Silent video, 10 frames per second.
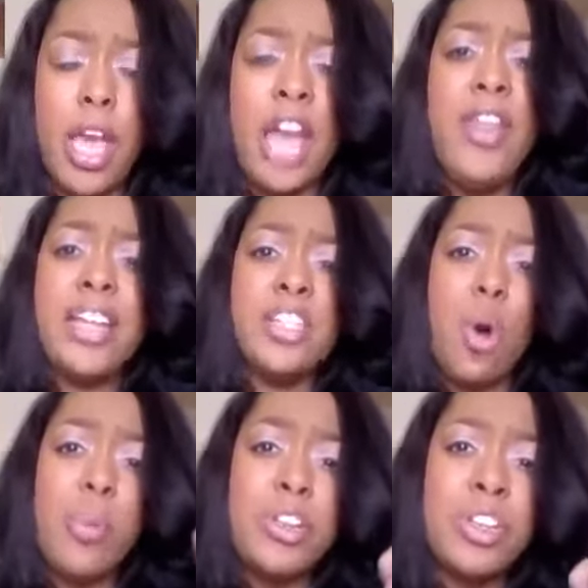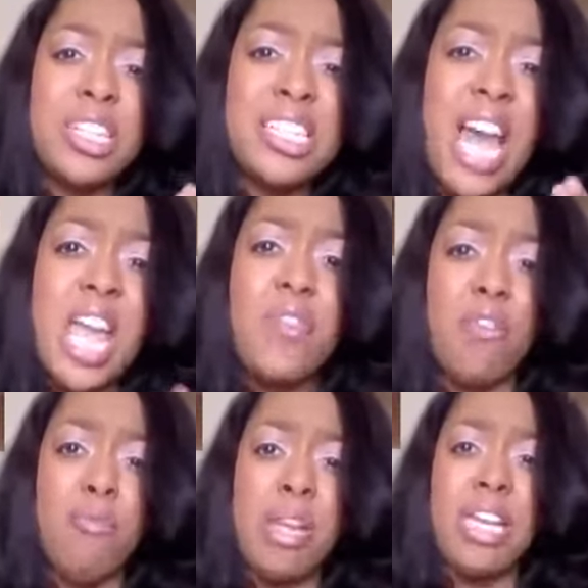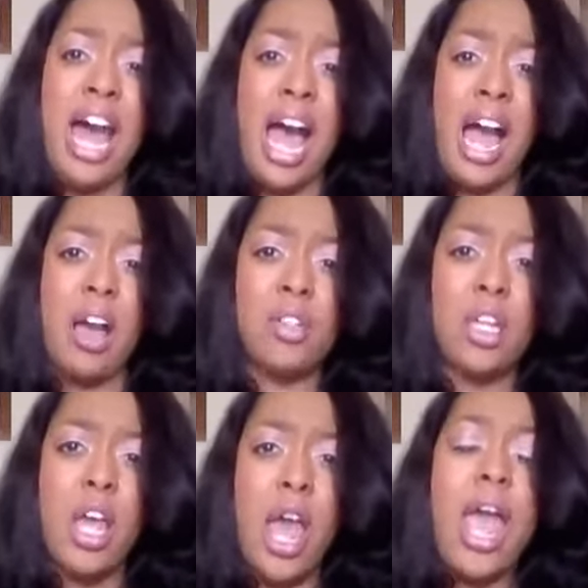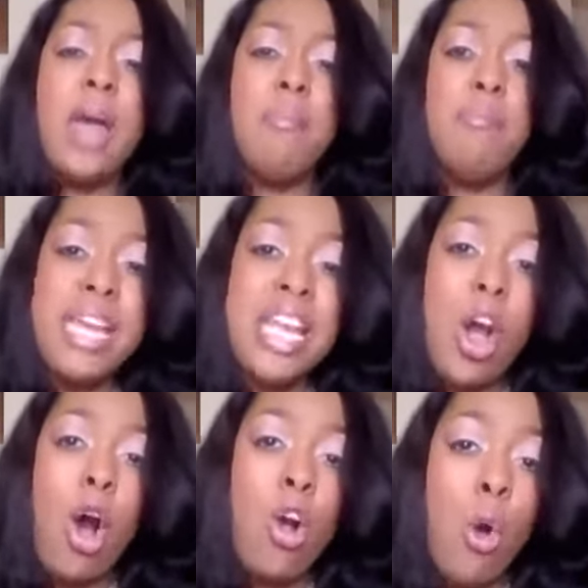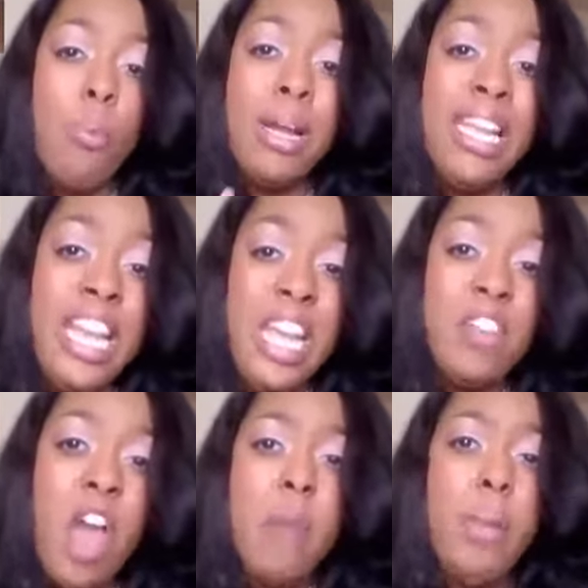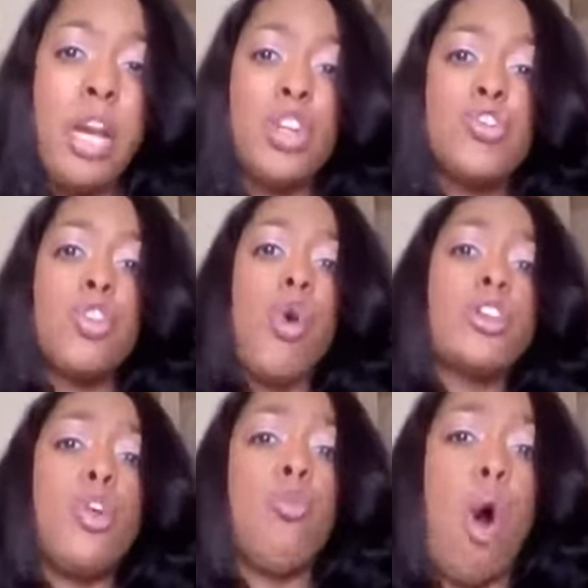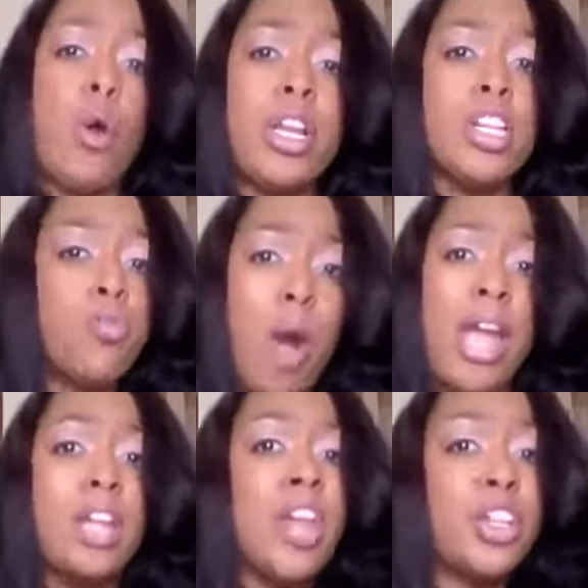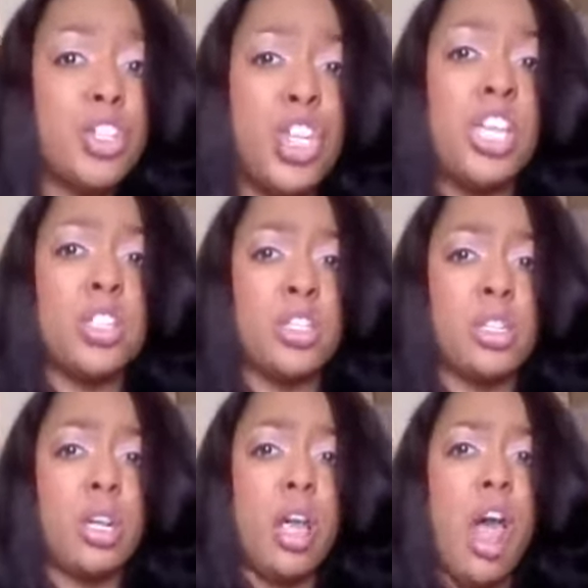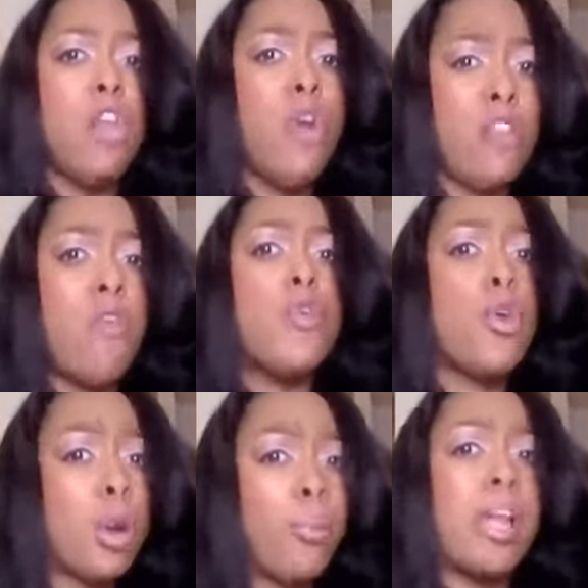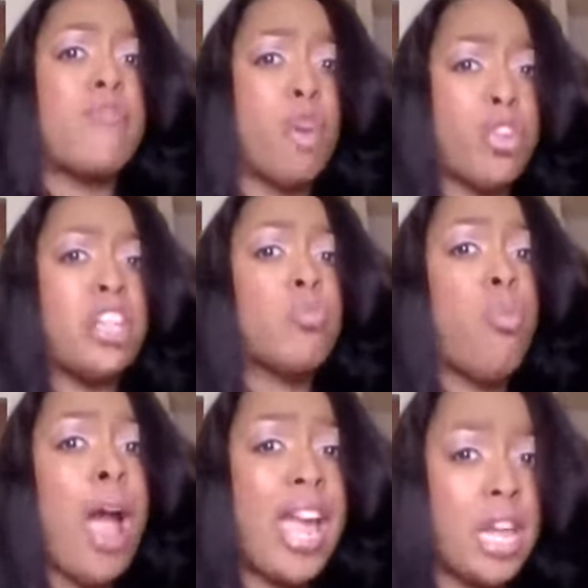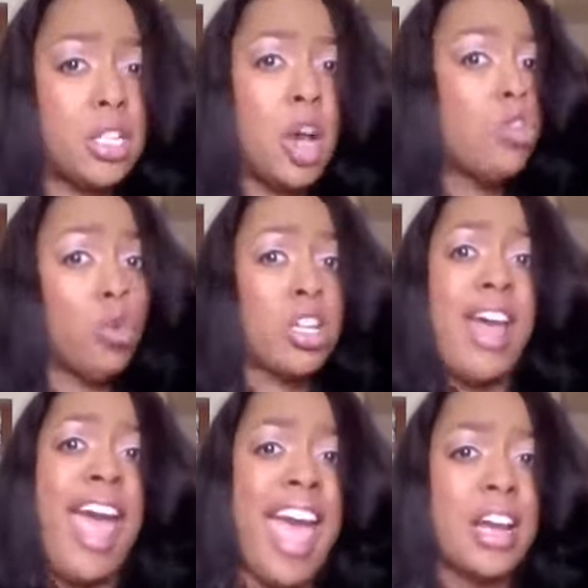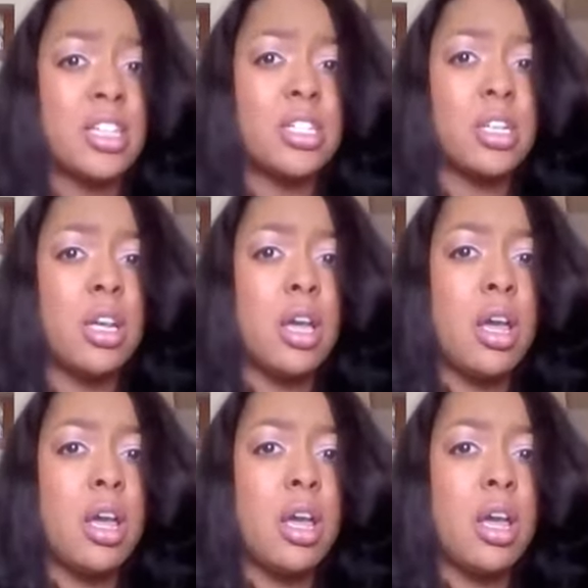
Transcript: And that is going to be to the saving of many lives. And many are going to believe because you're going to walk in his way. That is Jesus. Therefore, you're going to bring forth his ways. Those are the acts.